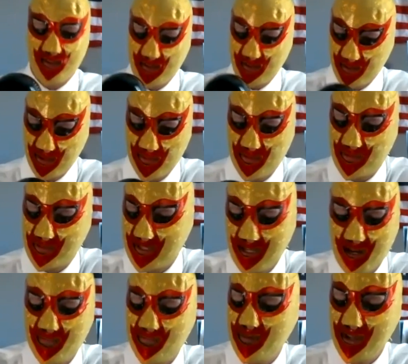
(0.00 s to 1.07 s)
You've seen
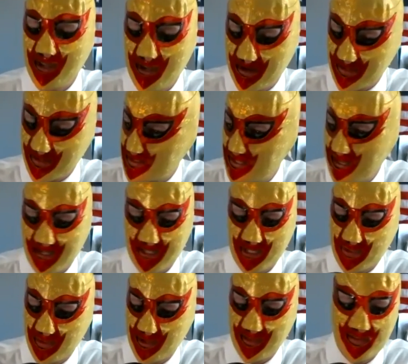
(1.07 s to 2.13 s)
it for years. Texas
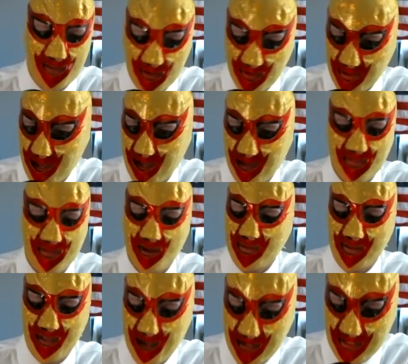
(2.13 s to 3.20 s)
wins 2 games. Oh,
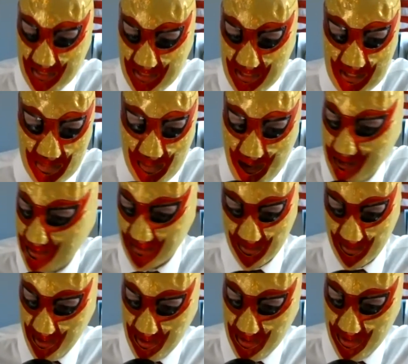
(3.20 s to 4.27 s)
Texas is back. The
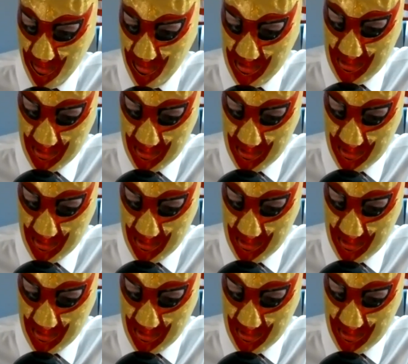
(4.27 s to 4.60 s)
Longhorns are